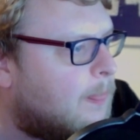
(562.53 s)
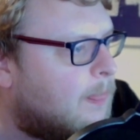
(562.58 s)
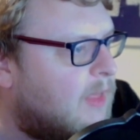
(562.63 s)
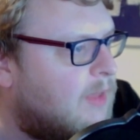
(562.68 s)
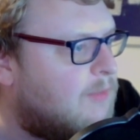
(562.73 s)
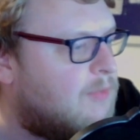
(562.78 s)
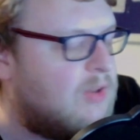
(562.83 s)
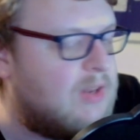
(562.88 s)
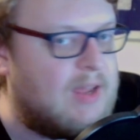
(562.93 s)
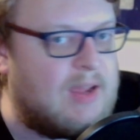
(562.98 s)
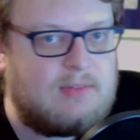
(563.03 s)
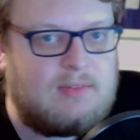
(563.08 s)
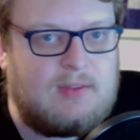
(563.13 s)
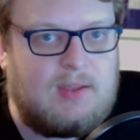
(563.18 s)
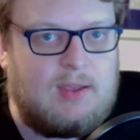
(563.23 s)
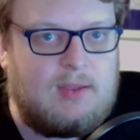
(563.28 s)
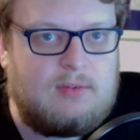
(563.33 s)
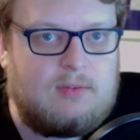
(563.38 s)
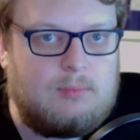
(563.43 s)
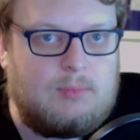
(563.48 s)
Even that
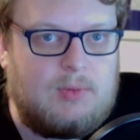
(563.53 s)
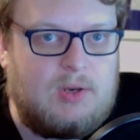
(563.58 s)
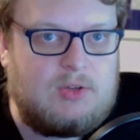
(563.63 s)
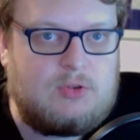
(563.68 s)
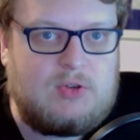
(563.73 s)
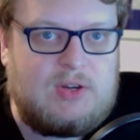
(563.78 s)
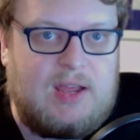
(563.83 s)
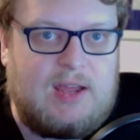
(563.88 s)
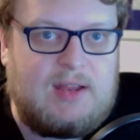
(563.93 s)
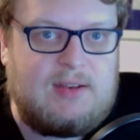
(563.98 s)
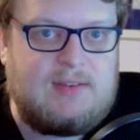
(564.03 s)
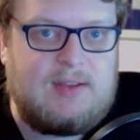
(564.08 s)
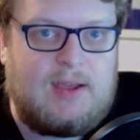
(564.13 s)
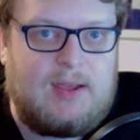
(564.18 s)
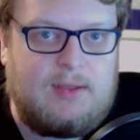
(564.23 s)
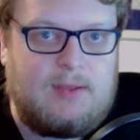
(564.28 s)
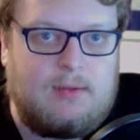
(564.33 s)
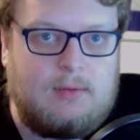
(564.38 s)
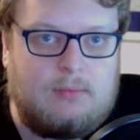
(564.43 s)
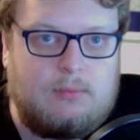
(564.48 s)
takes literally a
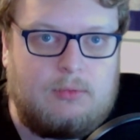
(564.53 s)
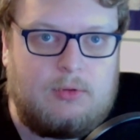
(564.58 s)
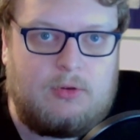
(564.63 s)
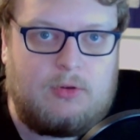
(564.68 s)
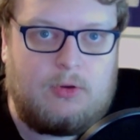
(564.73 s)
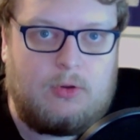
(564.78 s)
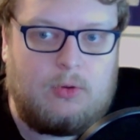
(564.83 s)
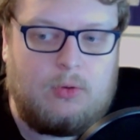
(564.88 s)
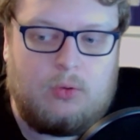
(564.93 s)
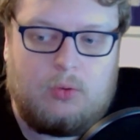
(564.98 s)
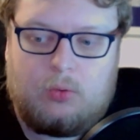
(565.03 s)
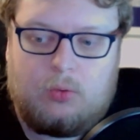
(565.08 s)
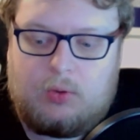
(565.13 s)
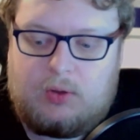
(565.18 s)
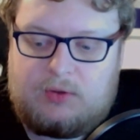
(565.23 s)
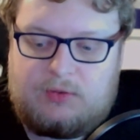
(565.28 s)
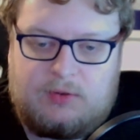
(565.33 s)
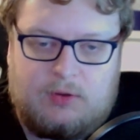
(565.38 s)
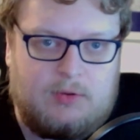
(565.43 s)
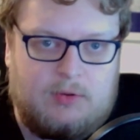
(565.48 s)
day to do
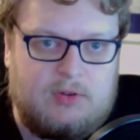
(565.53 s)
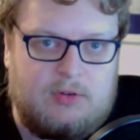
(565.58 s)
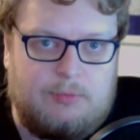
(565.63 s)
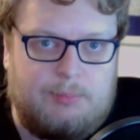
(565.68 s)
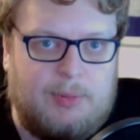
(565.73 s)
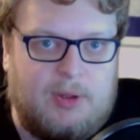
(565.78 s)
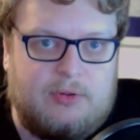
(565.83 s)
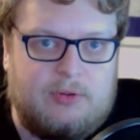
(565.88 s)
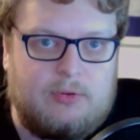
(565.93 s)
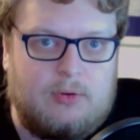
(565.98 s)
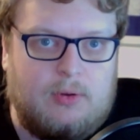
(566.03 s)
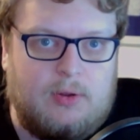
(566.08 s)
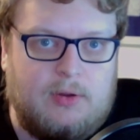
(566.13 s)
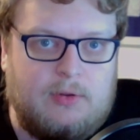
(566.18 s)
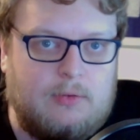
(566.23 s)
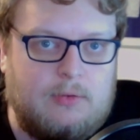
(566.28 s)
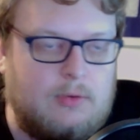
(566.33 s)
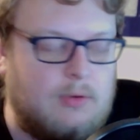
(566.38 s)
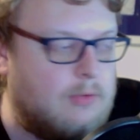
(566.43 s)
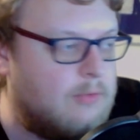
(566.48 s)
a series of bus lines.